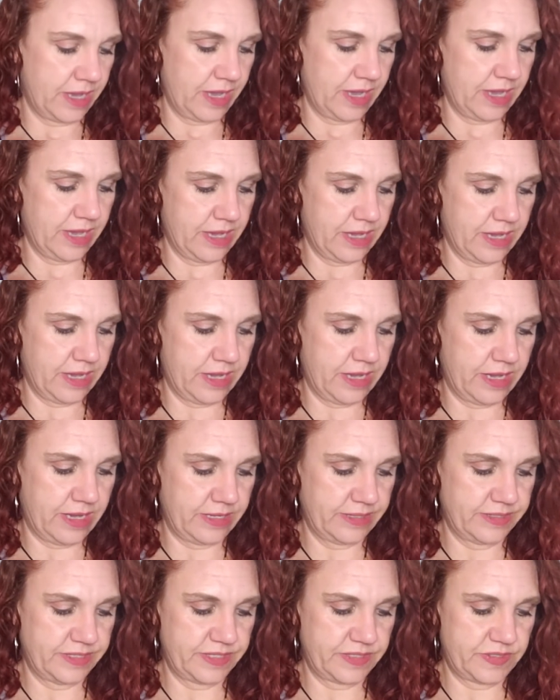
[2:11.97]

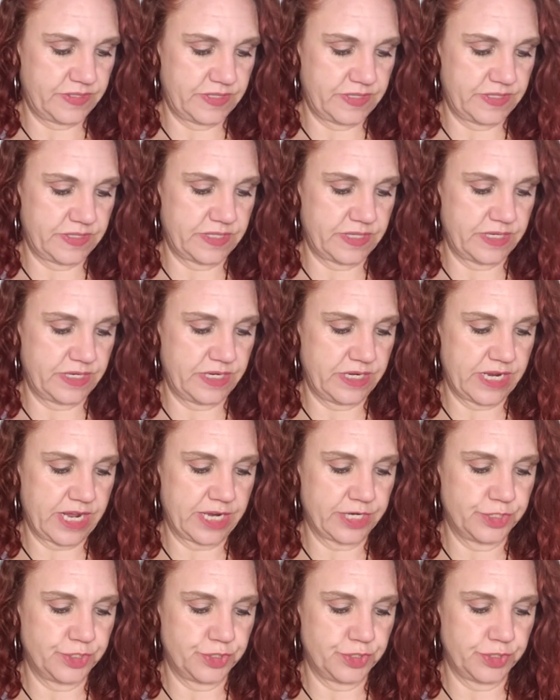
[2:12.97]
And this is a
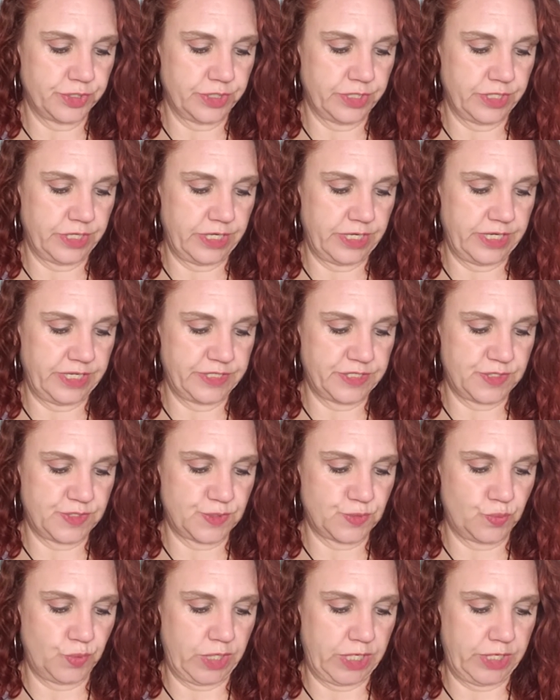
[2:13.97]
naturally
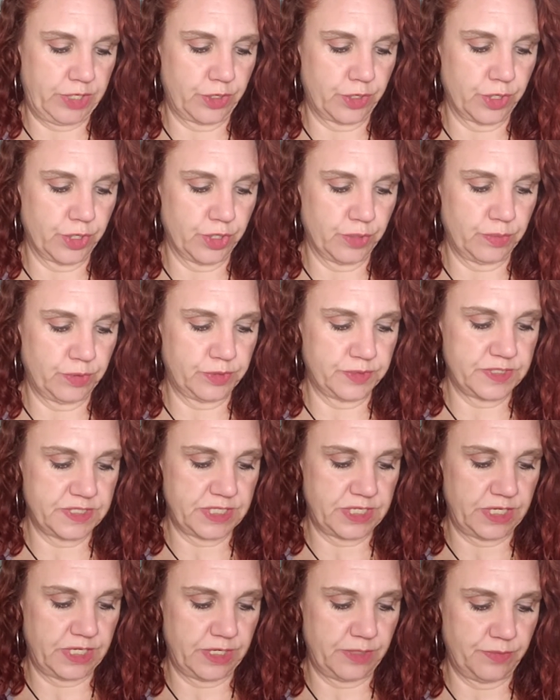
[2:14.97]
sweet herbal
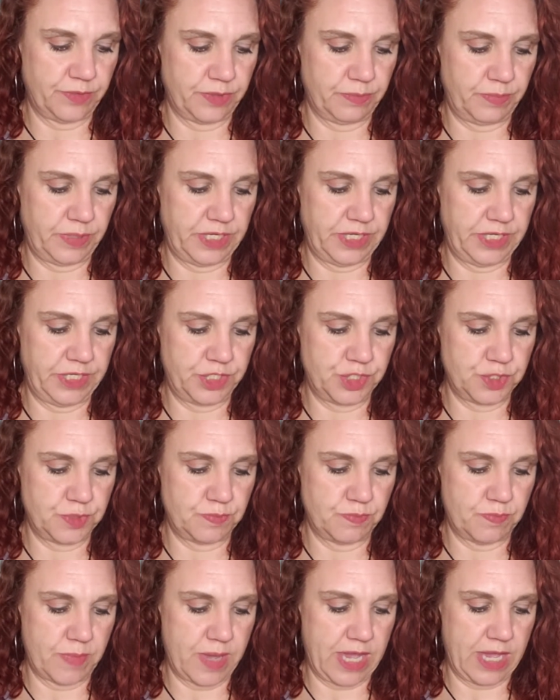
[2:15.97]
tea with
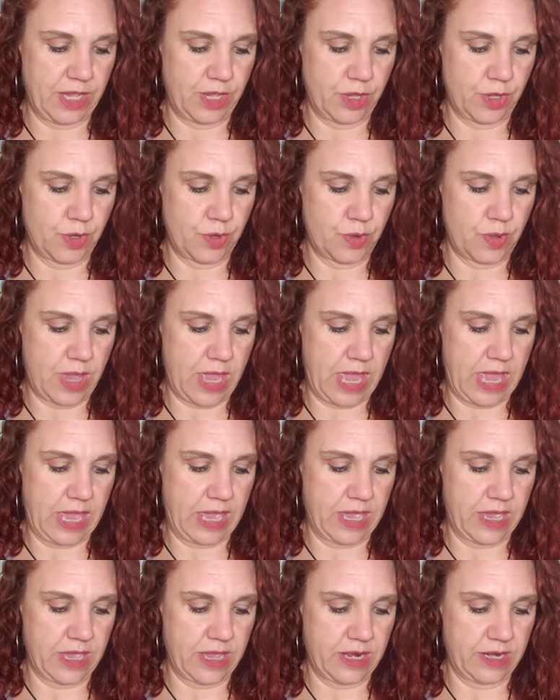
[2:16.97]
peach, mango,
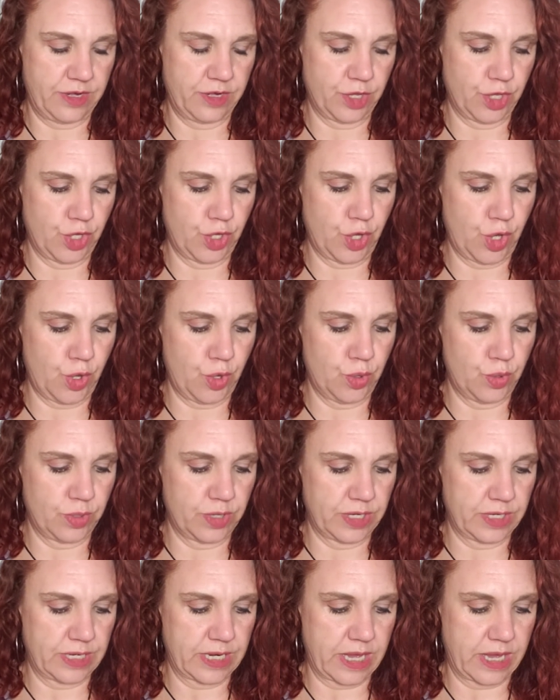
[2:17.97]
and
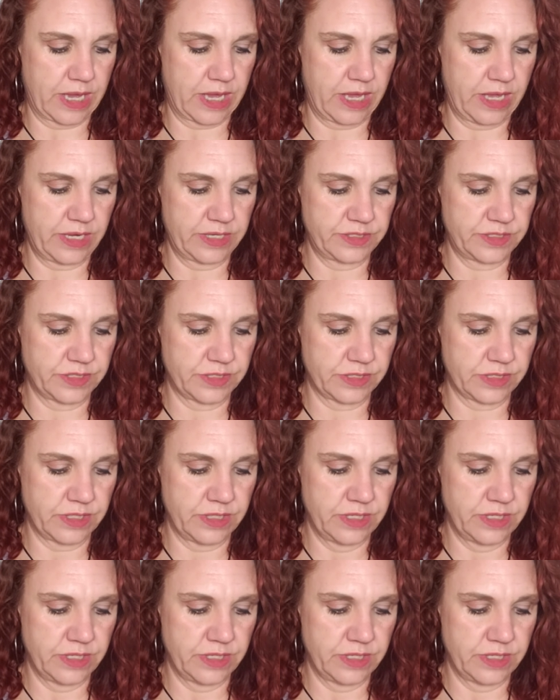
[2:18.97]
coconut.